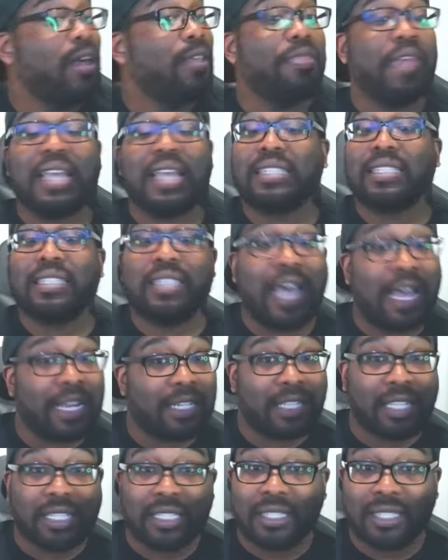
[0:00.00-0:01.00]
that's not
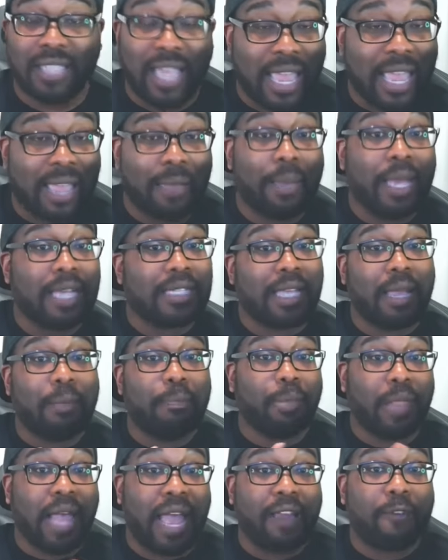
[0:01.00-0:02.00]
the same as a
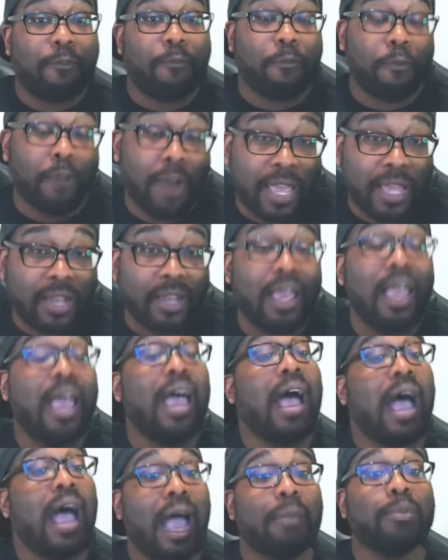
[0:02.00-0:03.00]
black friend.
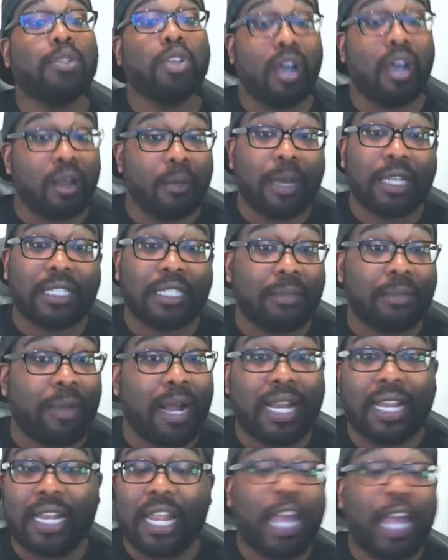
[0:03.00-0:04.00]
I'm talking about
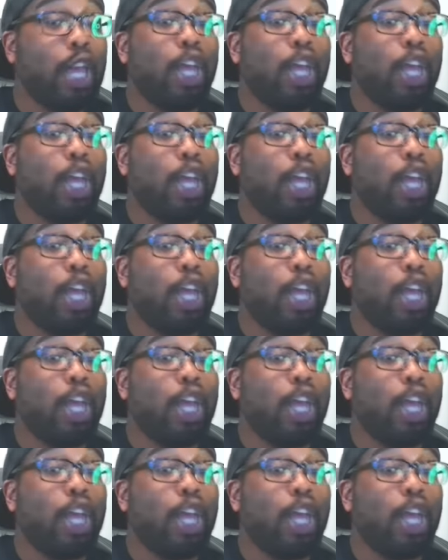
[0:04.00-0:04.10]
somebody that